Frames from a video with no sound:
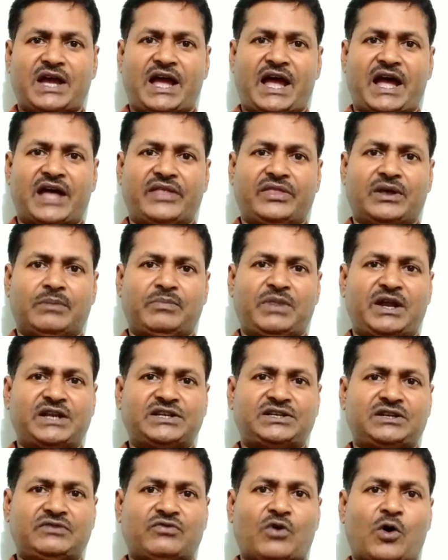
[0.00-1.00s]
and the
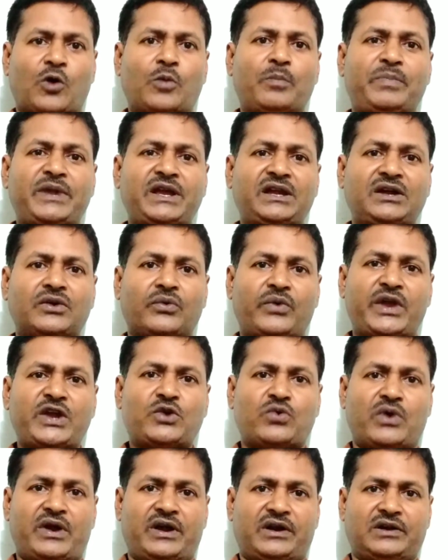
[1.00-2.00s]
plaintiff, on being
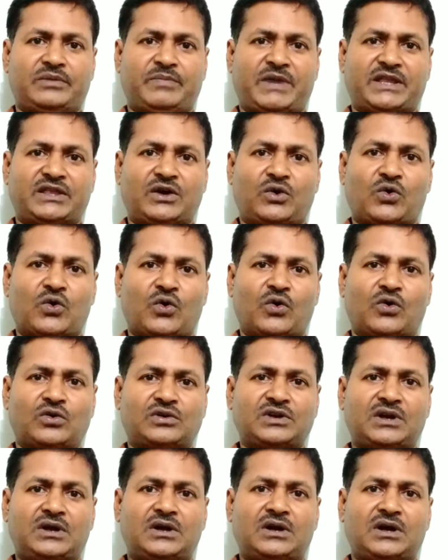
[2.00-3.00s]
required by the court